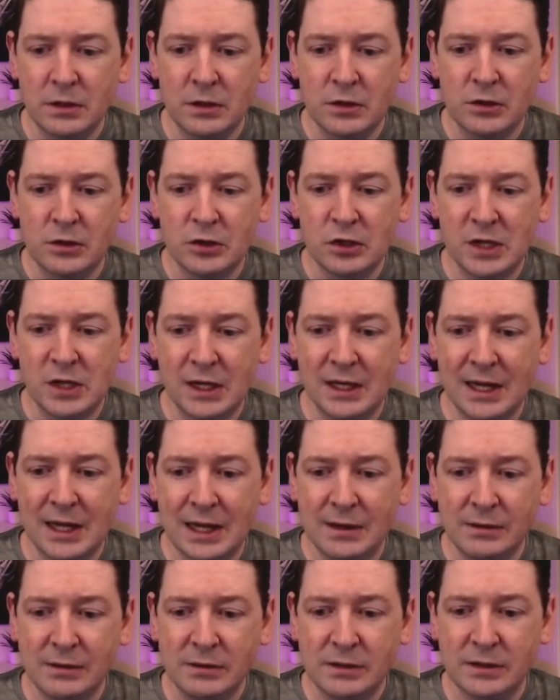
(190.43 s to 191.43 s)

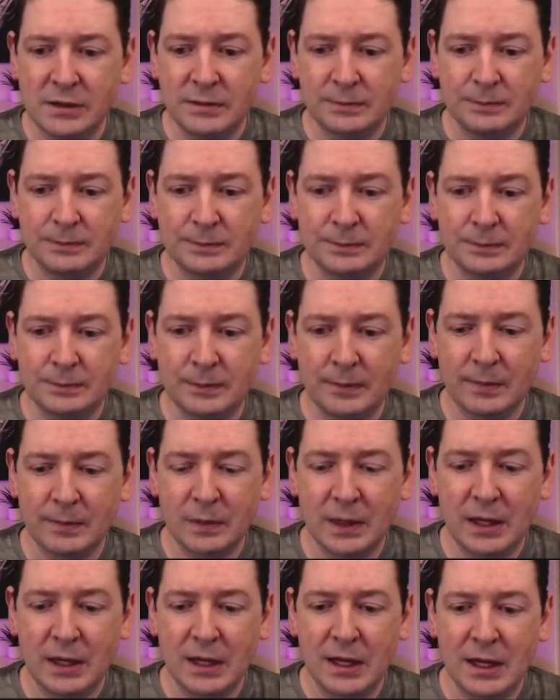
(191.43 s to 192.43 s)
checkout,
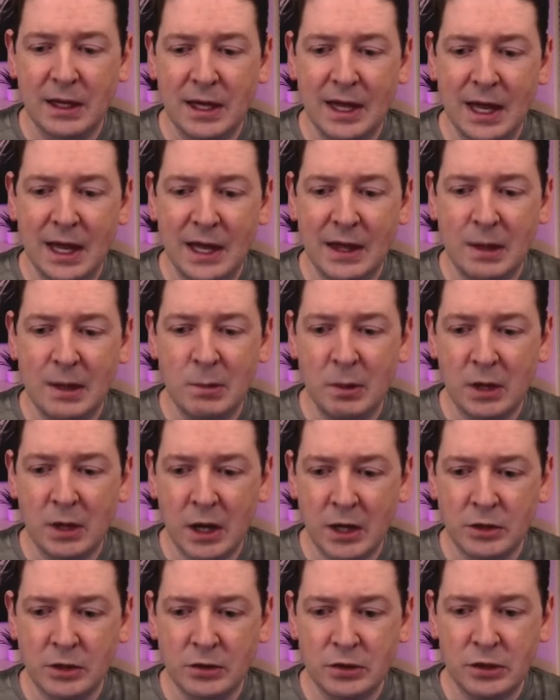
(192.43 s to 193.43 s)
and then we're
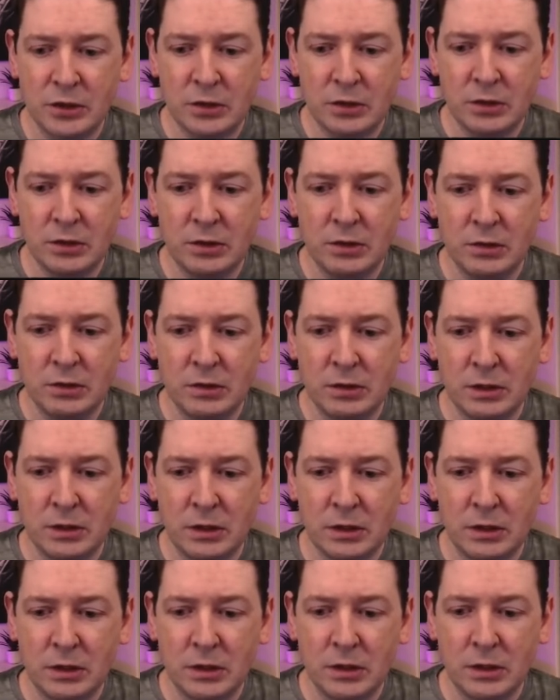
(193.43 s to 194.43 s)
going to
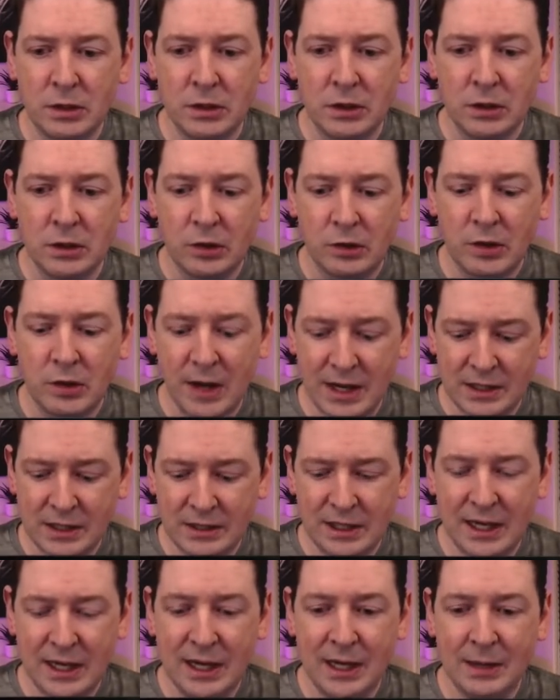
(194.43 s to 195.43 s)
create
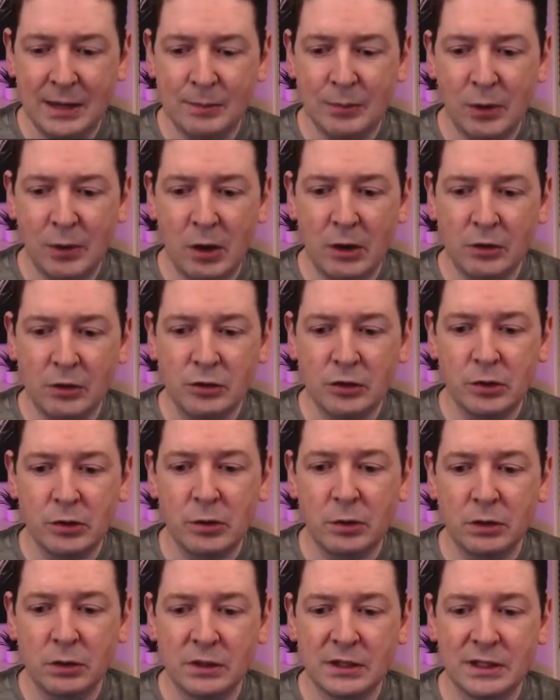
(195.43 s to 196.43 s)
a branch
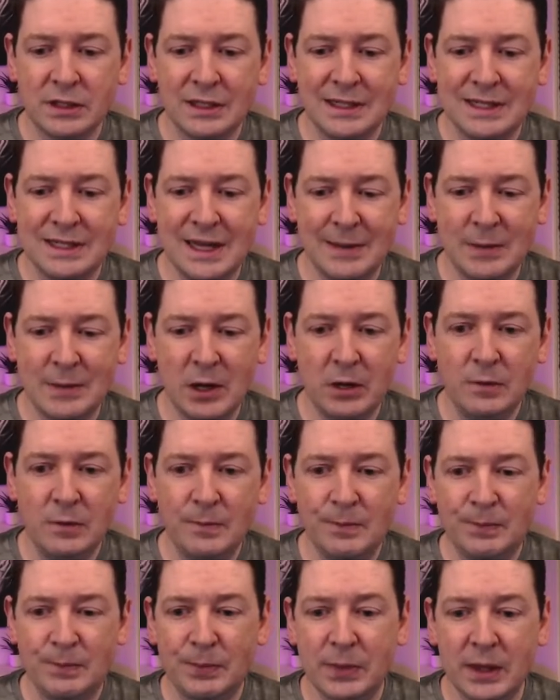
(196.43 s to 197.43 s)
called demo,
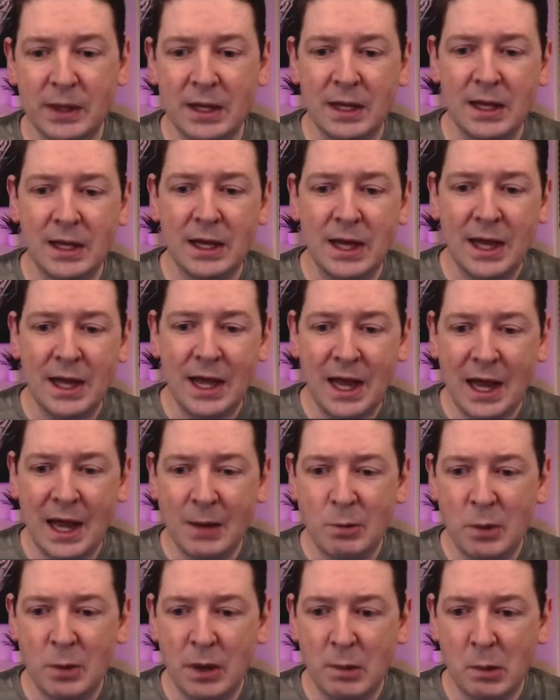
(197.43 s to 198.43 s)
and
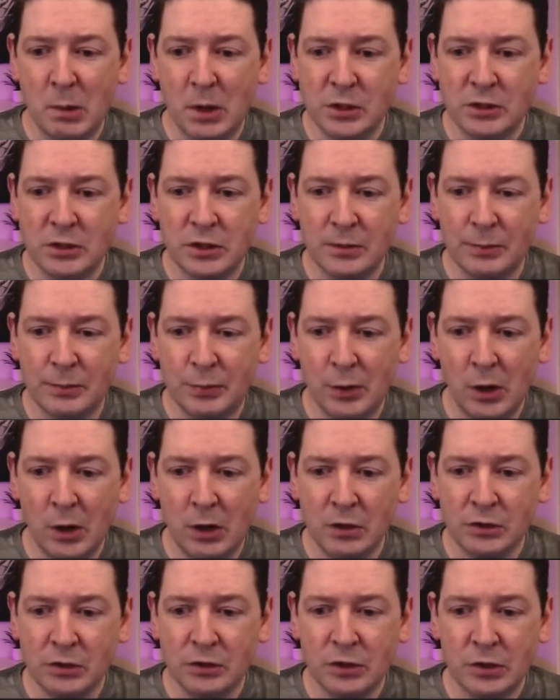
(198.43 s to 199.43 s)
we want to
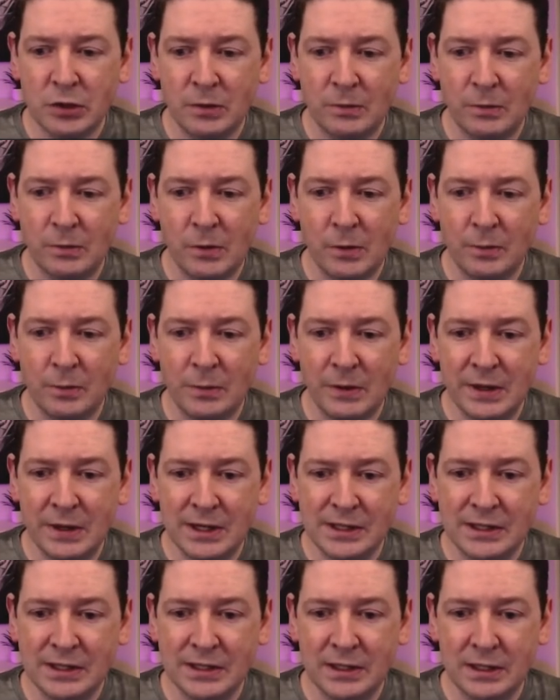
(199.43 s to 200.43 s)
branch from
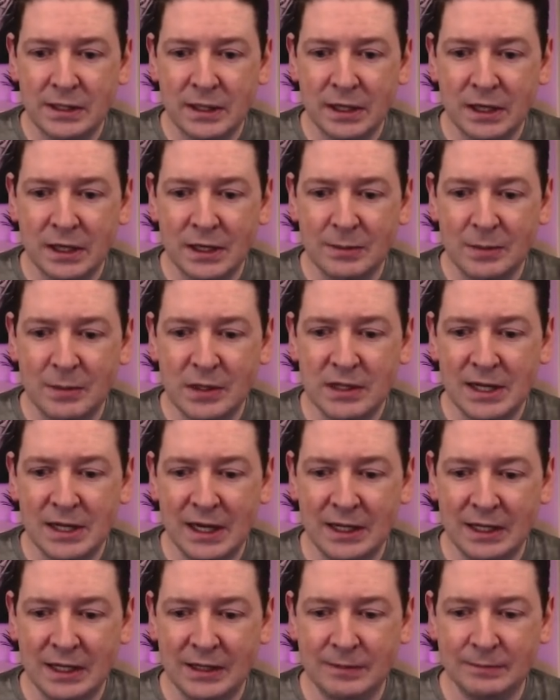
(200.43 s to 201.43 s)
this commit
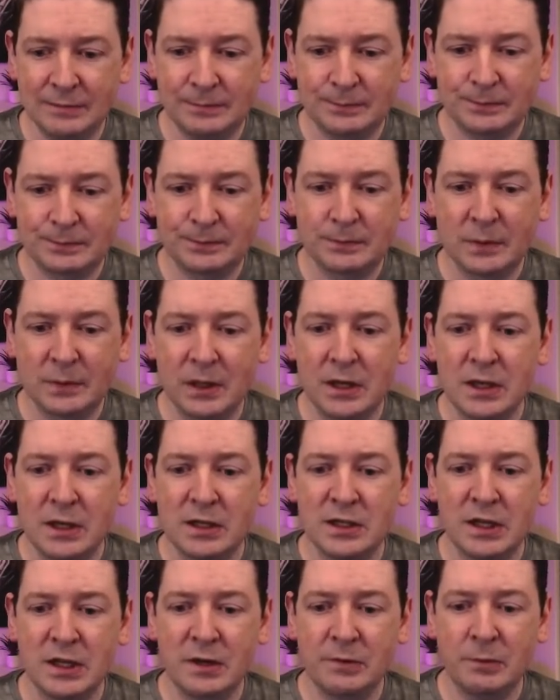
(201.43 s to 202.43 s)
ID.
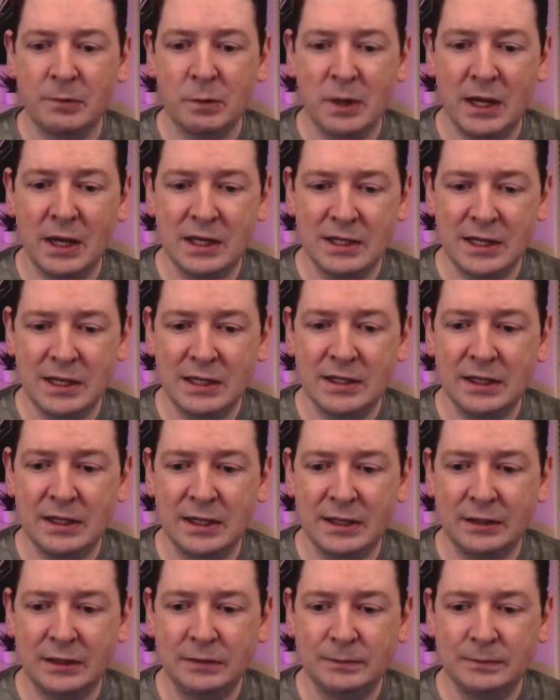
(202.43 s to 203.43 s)
So if we hit enter now,